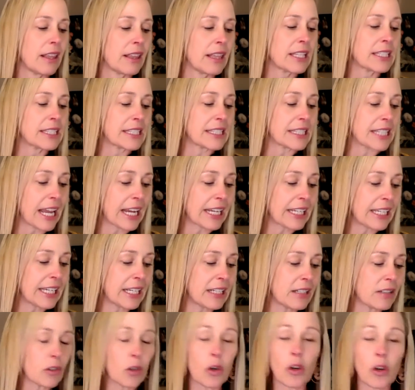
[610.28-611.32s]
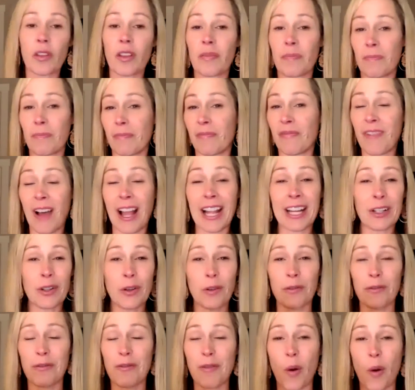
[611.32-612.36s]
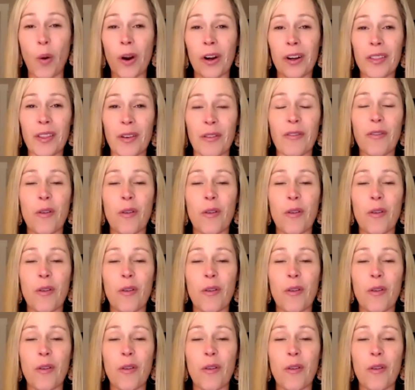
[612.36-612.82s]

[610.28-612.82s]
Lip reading: The second or the final four,